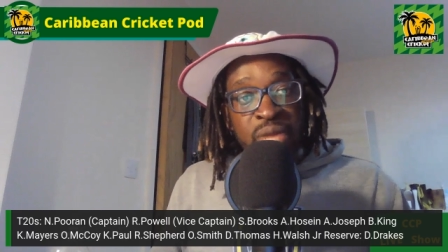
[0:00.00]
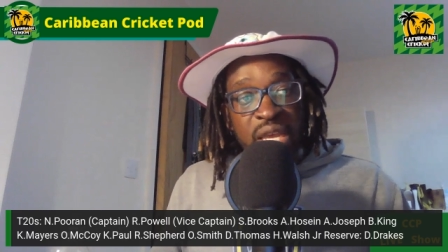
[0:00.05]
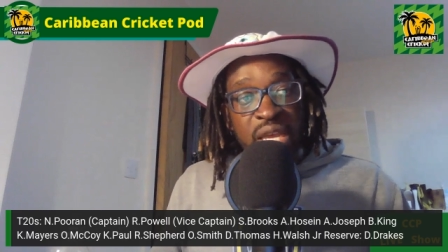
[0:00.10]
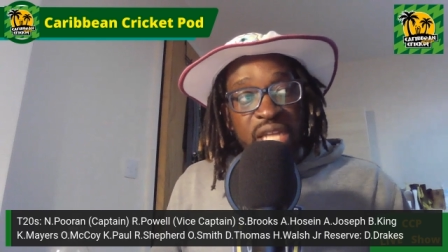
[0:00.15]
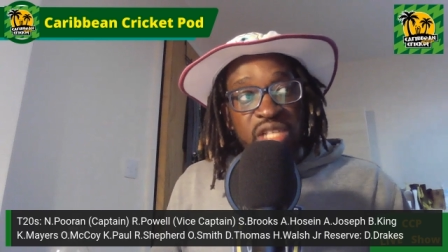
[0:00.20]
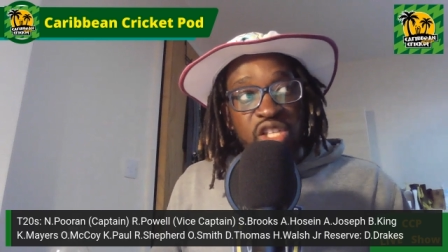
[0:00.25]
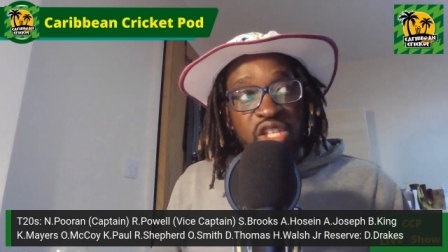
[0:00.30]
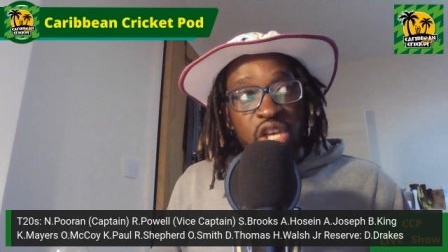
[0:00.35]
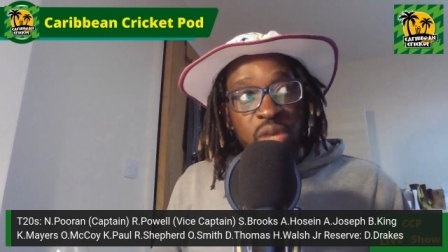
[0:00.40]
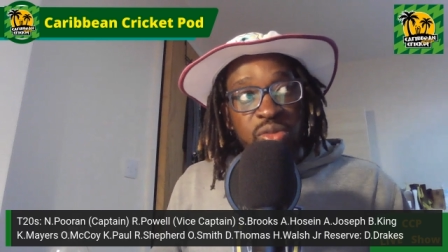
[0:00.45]

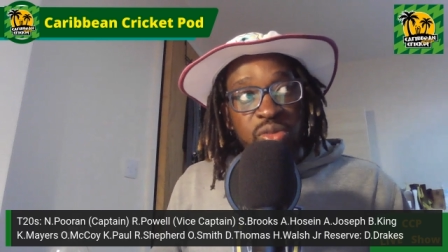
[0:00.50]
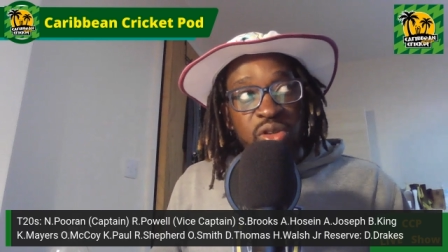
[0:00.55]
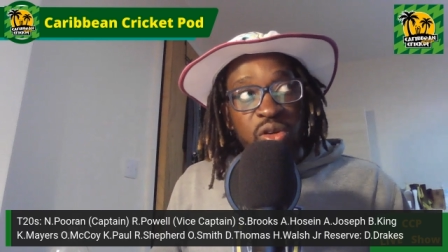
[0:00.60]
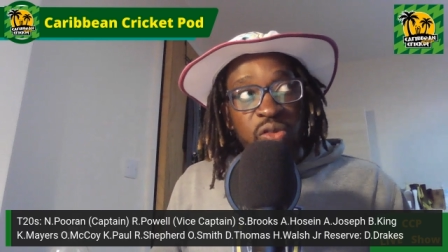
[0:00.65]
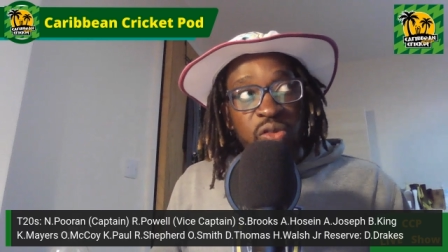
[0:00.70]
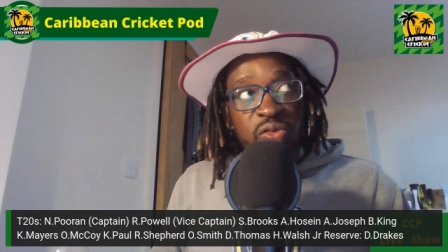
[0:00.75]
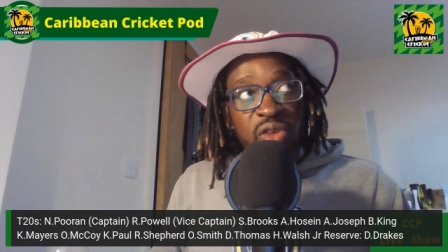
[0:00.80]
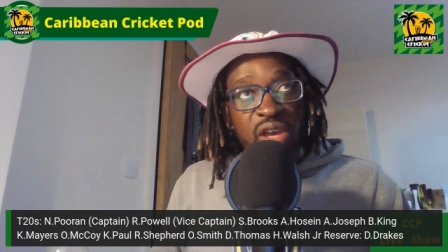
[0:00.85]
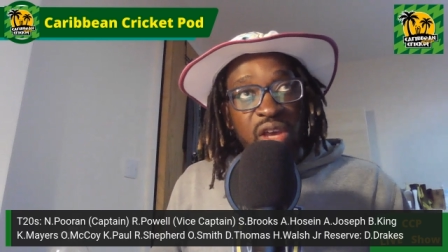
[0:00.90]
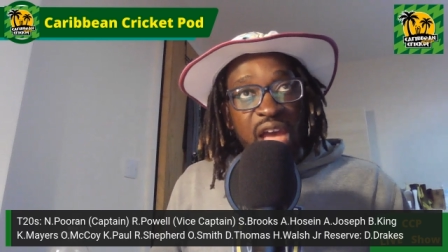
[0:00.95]
in terms
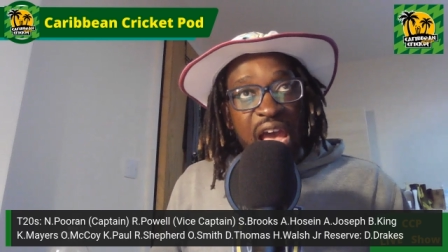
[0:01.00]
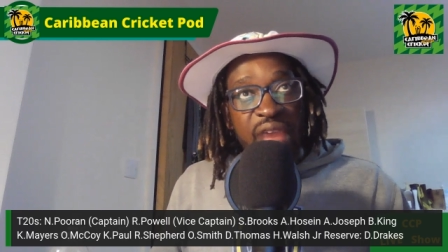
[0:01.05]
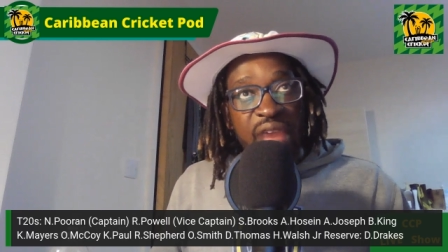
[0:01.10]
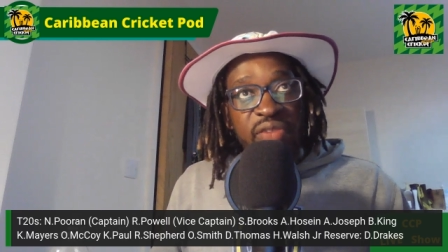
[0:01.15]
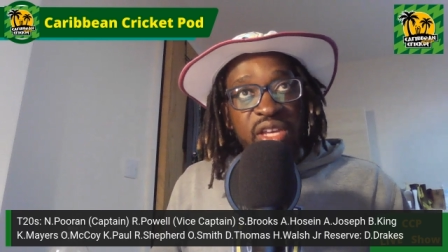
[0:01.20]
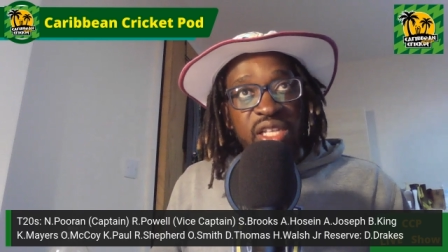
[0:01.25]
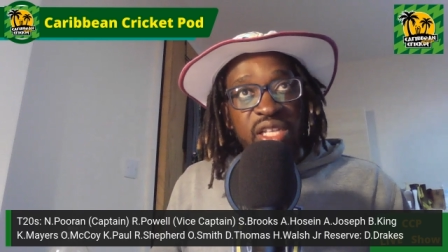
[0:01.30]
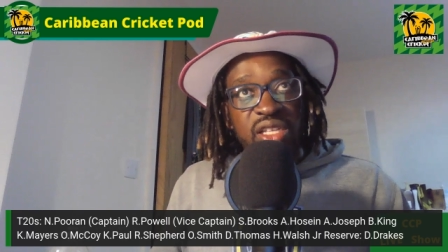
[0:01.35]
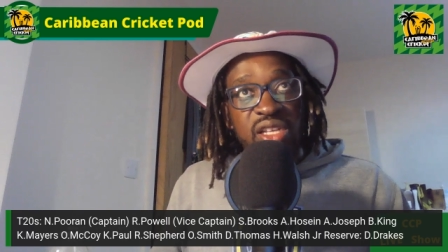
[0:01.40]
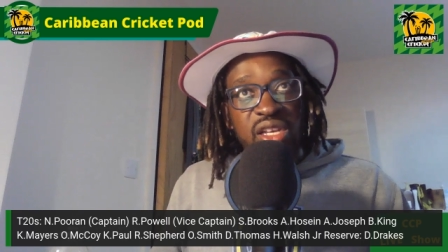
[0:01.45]
of
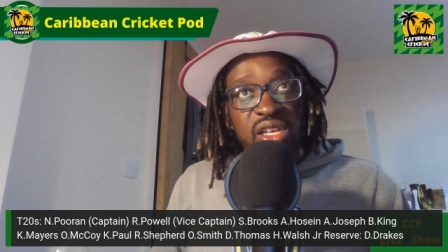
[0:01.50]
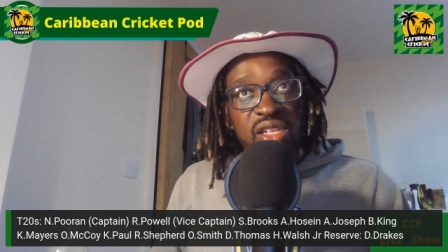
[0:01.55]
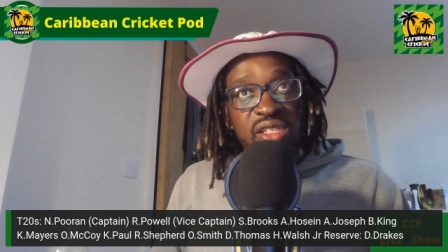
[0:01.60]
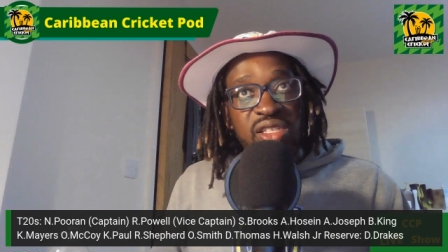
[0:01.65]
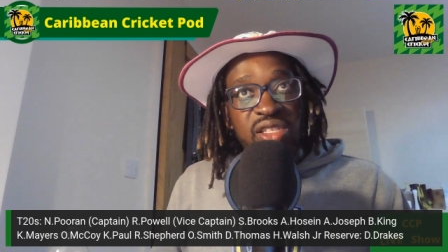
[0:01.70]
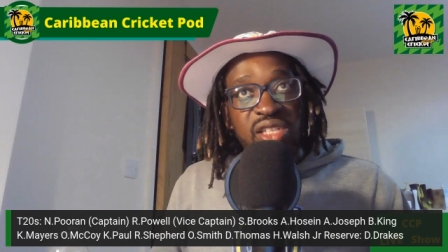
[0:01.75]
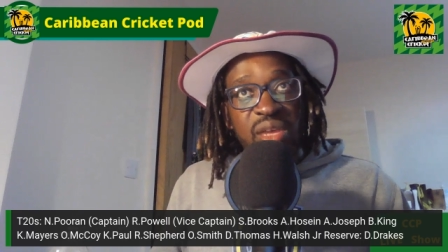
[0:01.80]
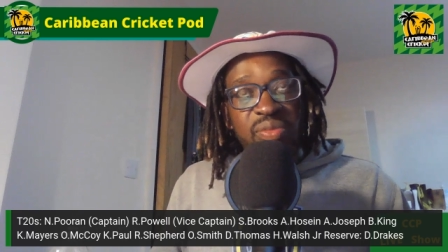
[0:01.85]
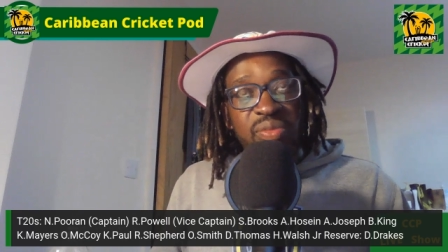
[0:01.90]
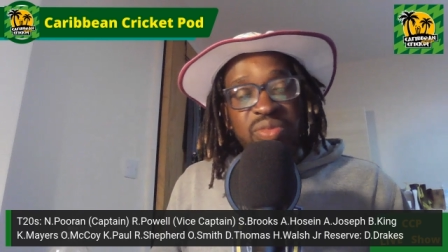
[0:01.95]
having
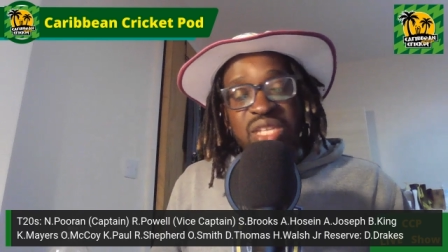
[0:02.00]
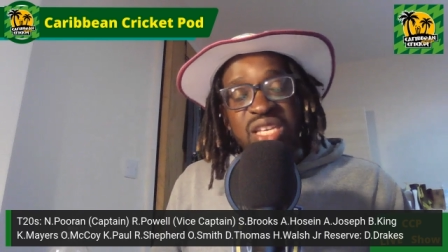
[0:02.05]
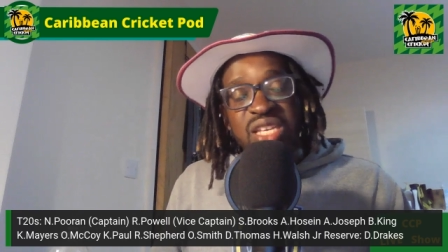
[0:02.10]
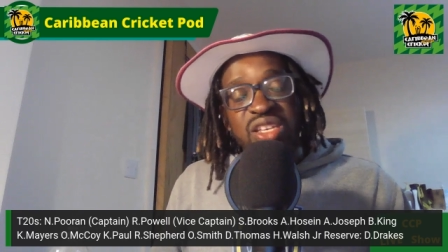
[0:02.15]
some,